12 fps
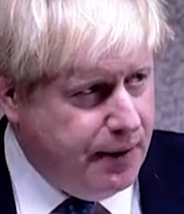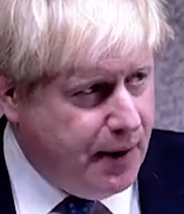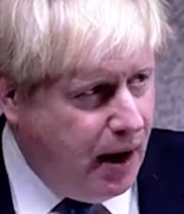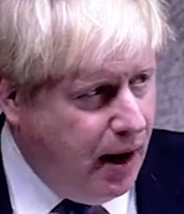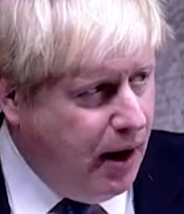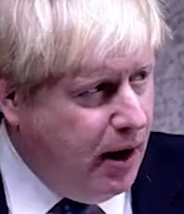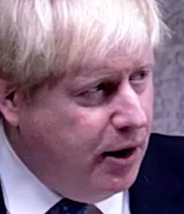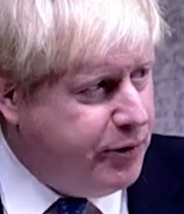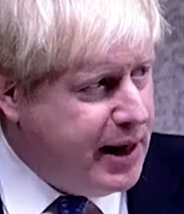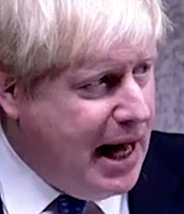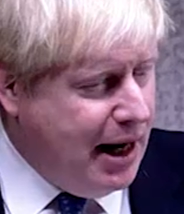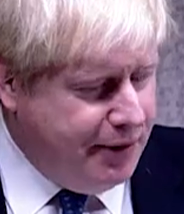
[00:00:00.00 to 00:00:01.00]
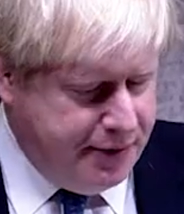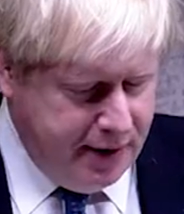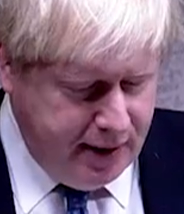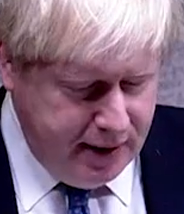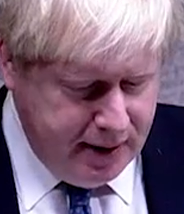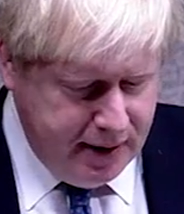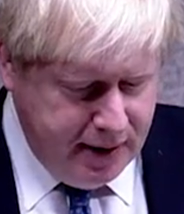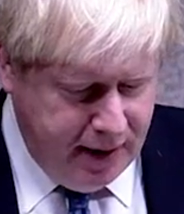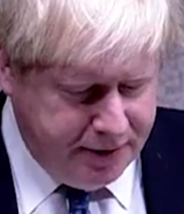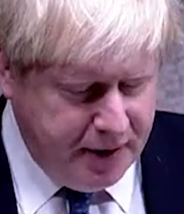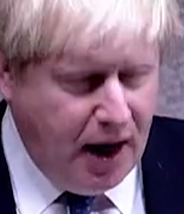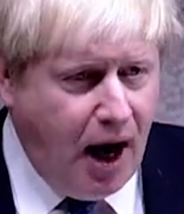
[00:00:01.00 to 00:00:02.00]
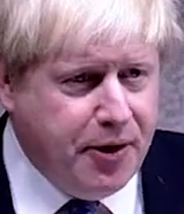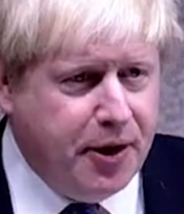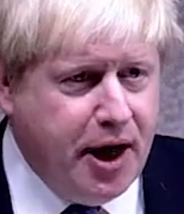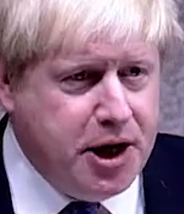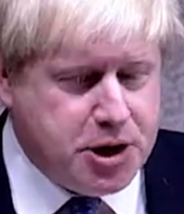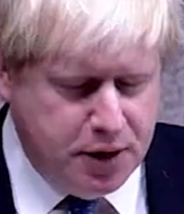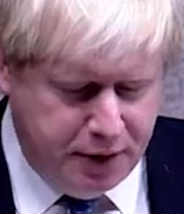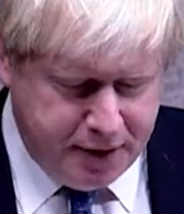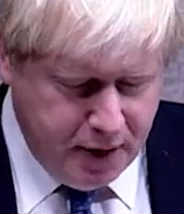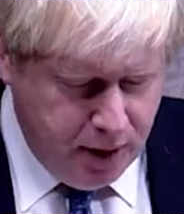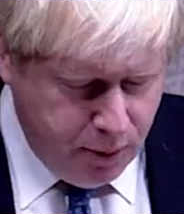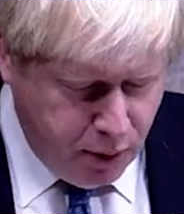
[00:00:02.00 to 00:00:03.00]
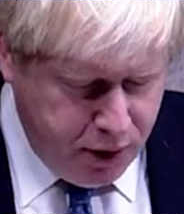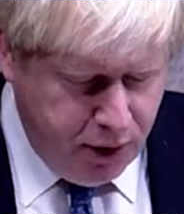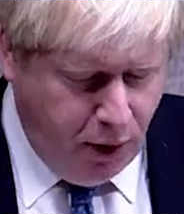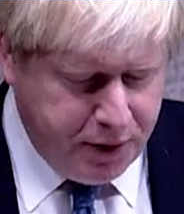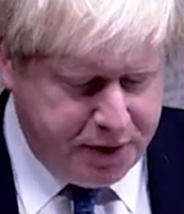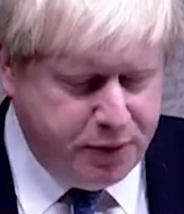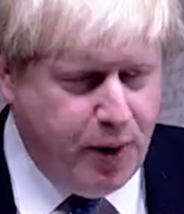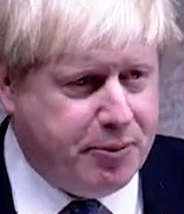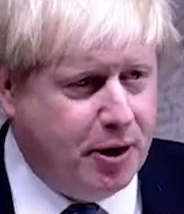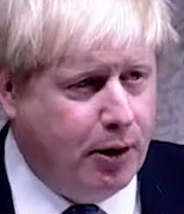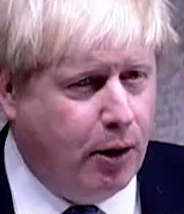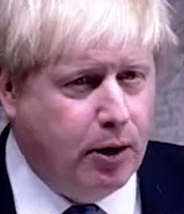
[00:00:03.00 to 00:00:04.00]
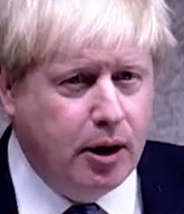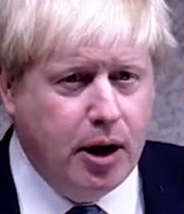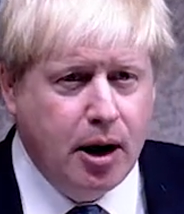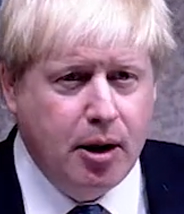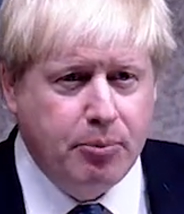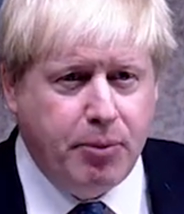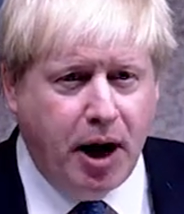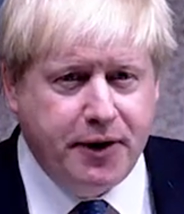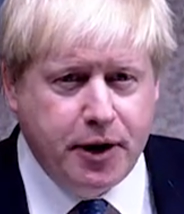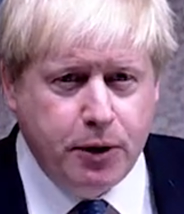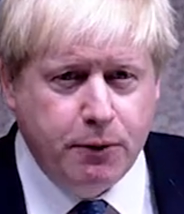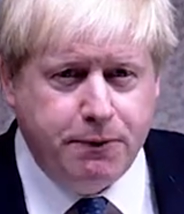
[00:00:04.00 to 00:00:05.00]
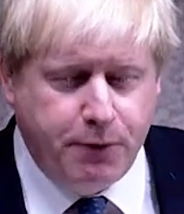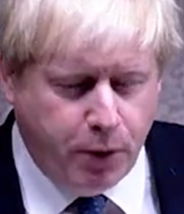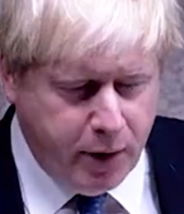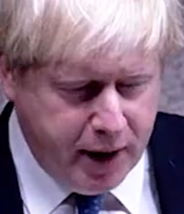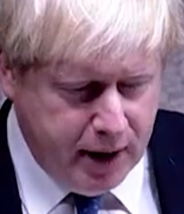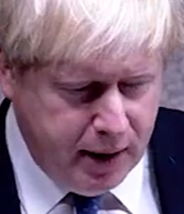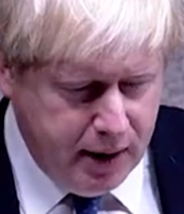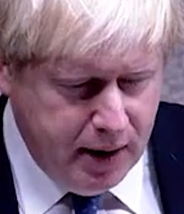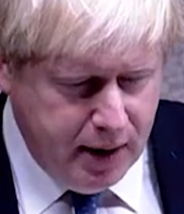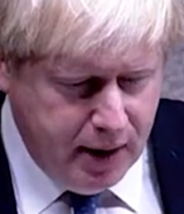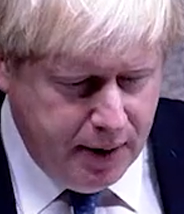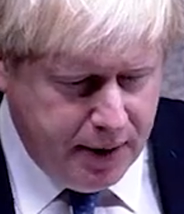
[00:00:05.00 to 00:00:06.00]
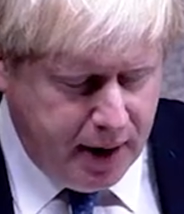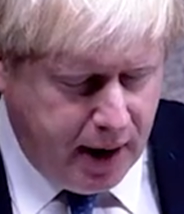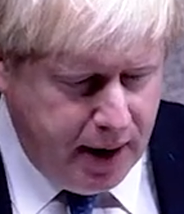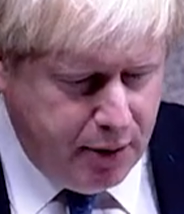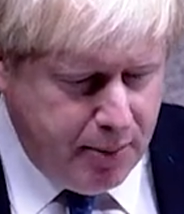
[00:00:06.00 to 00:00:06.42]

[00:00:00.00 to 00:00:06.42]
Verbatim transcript: The hard reality is that other nations were not swept along by the euphoria that I